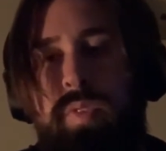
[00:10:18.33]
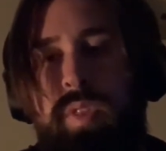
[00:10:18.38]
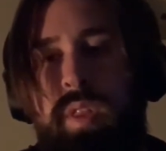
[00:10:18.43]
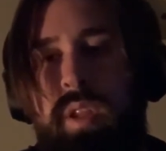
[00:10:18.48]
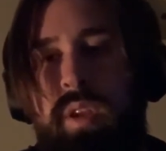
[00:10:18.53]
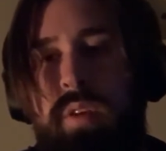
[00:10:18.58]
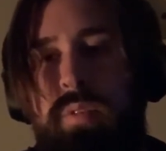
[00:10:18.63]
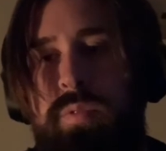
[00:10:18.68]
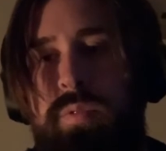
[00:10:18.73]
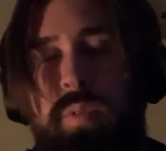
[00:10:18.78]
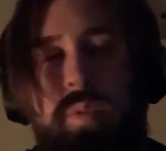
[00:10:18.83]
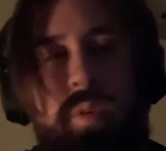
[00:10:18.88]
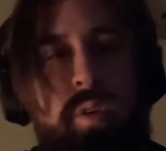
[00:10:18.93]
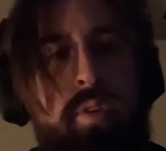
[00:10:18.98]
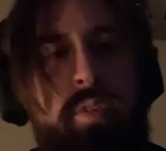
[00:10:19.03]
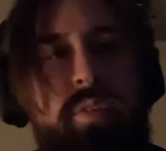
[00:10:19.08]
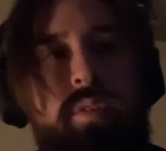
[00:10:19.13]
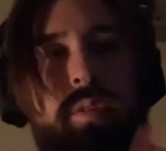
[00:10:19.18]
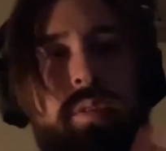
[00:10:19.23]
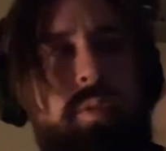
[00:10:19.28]
a
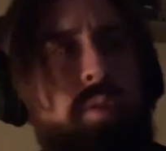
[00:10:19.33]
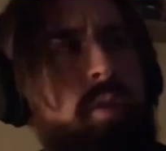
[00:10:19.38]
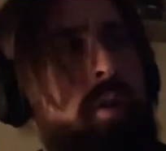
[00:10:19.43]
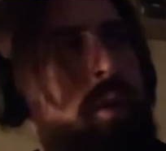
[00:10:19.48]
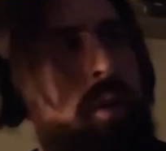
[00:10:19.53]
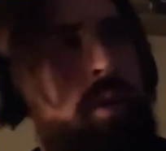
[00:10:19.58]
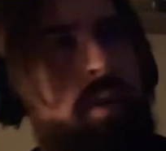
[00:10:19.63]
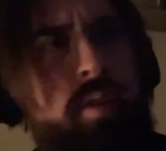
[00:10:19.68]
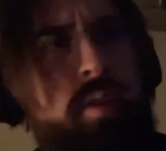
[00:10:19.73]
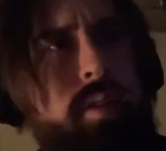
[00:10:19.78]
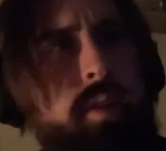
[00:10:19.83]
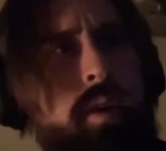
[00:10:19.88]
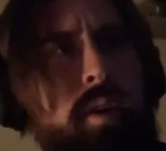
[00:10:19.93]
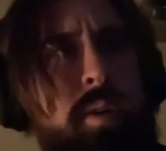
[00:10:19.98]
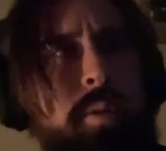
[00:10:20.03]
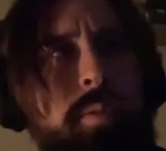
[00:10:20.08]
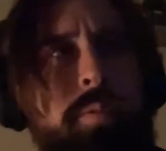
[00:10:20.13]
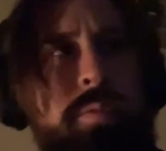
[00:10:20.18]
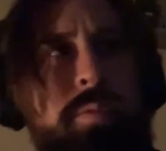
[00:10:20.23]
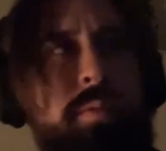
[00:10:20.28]
forest or
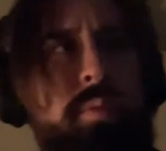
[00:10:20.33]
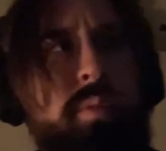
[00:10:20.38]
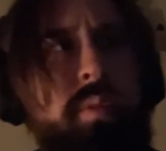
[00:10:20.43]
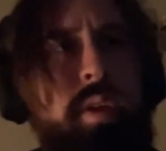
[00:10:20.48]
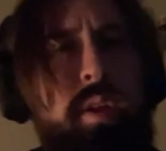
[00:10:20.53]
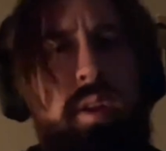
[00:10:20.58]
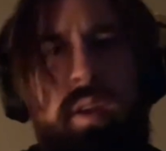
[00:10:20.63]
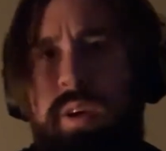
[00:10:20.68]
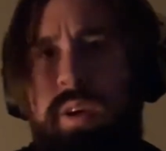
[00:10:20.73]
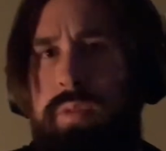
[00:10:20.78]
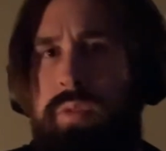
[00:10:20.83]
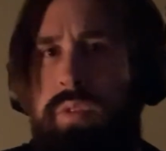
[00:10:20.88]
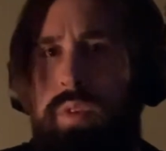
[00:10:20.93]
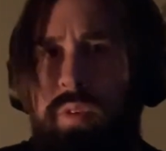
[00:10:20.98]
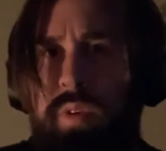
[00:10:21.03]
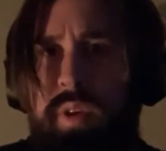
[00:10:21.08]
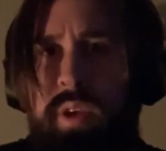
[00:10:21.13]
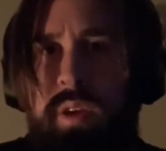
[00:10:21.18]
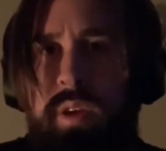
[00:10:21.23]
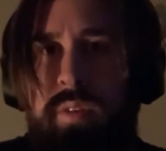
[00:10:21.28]
of an
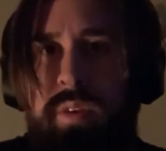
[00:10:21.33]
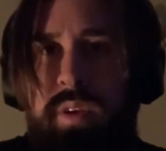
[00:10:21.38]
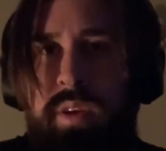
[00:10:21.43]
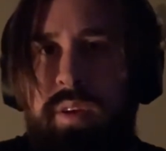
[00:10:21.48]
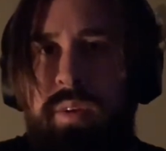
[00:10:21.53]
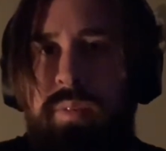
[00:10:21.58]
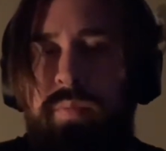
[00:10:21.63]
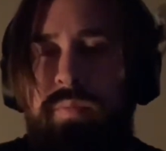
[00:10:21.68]
outdoor area.